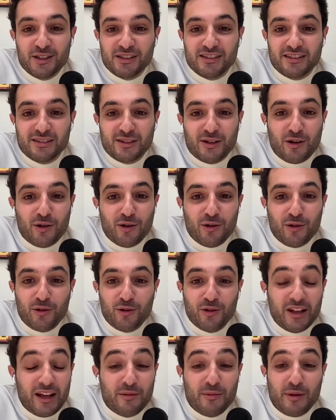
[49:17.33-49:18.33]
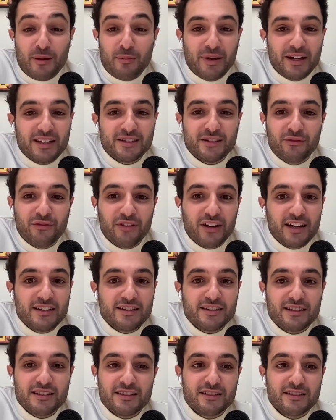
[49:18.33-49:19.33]
So yeah, my best
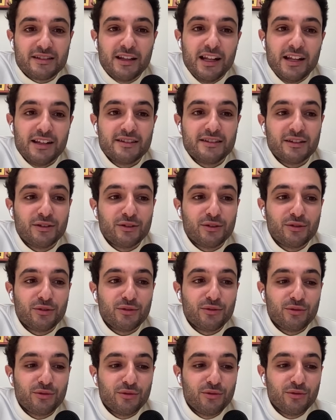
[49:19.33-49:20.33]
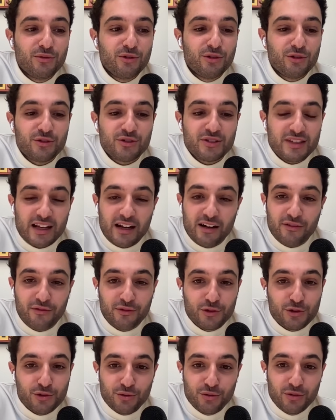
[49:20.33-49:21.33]
advice is listen to
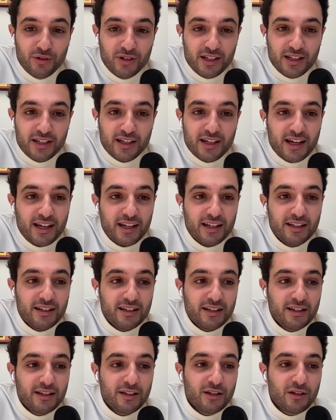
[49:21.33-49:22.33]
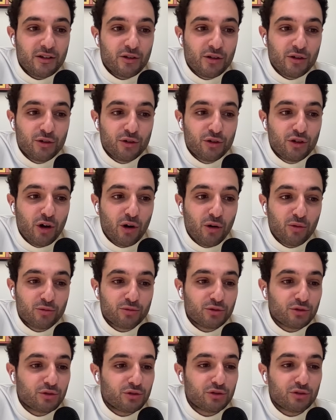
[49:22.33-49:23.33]
yourself truly, and
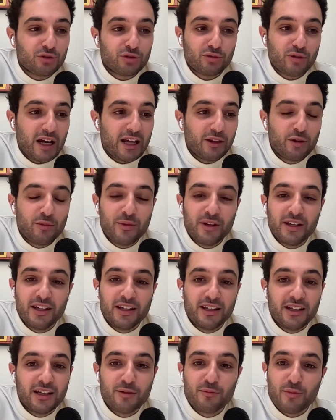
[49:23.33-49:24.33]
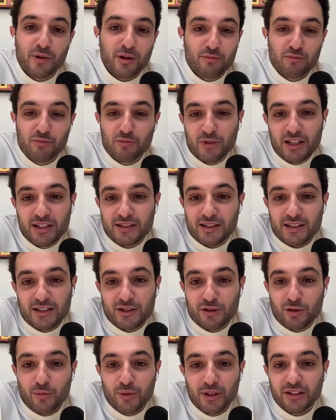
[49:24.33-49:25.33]
don't at the beginning.
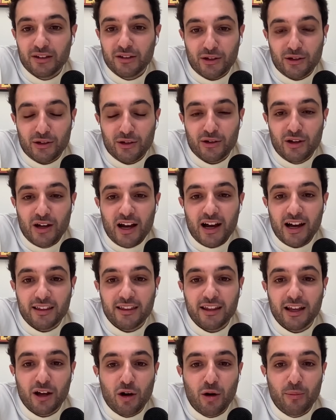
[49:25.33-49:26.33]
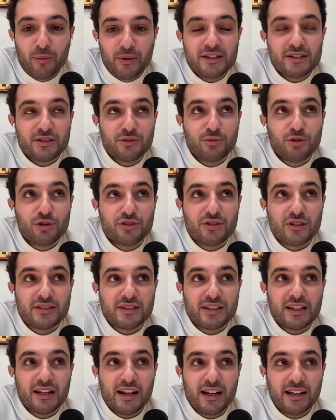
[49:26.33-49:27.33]
It's a bit. I think companies would
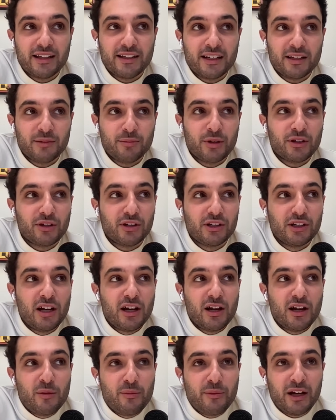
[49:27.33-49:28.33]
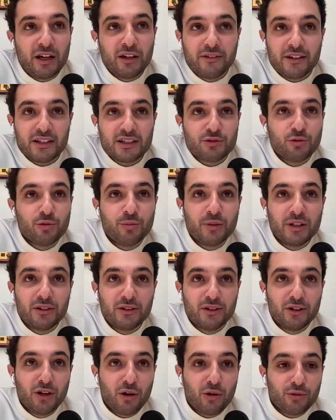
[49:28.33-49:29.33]
succeed like that, but my advice would
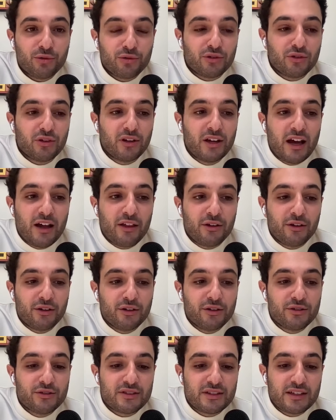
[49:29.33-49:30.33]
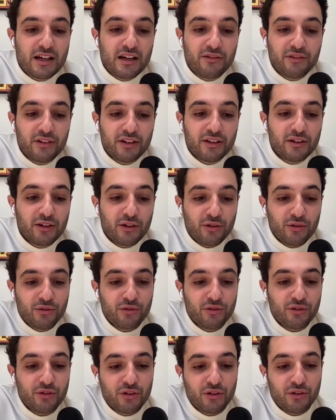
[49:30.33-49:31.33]
be don't gather yourself, and
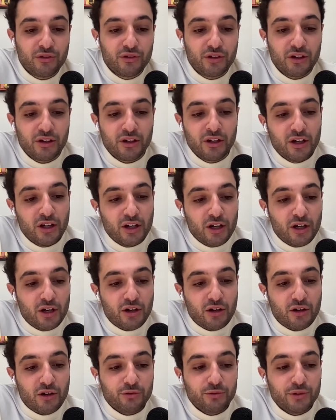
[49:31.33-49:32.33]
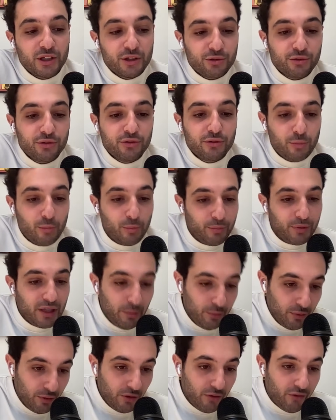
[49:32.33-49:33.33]
don't recruit
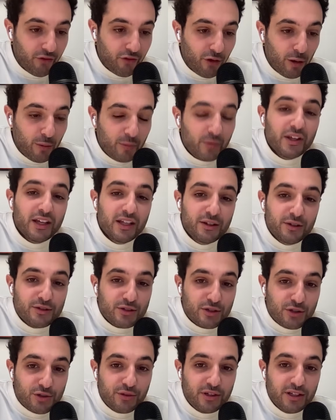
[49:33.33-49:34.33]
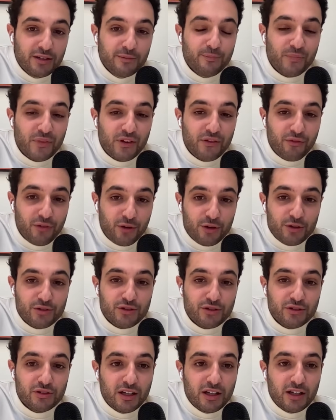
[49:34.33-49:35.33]
people from the industry
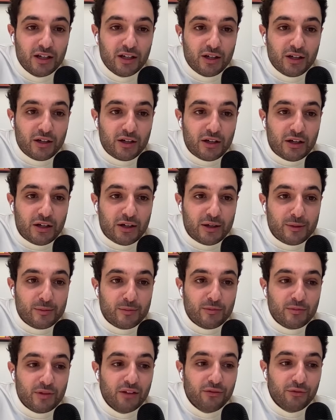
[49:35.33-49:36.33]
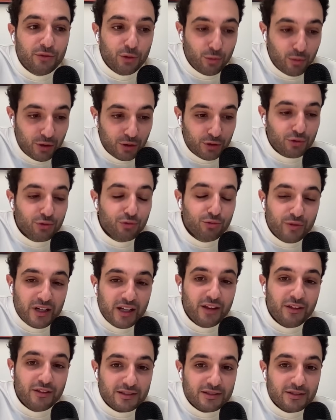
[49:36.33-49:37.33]
first. if you want to
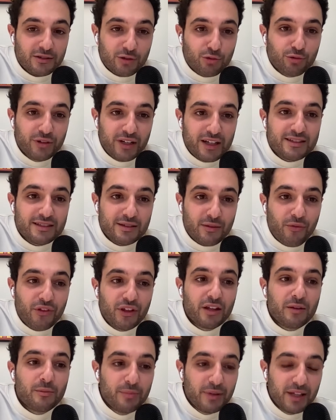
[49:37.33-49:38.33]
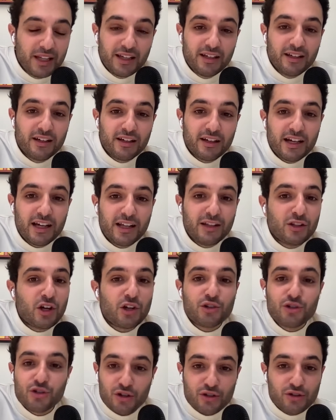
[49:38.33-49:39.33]
really create something big and
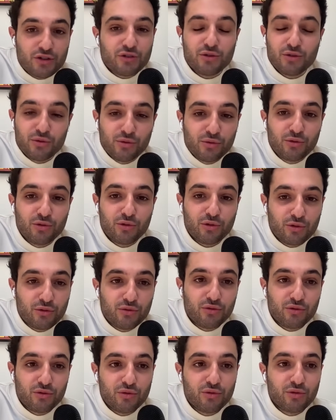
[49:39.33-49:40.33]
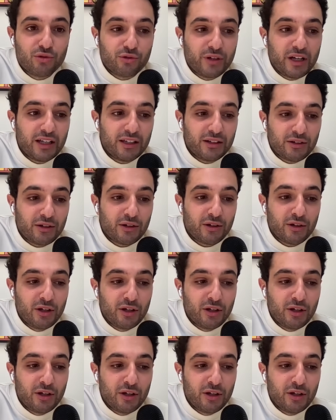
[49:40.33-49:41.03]
not just to create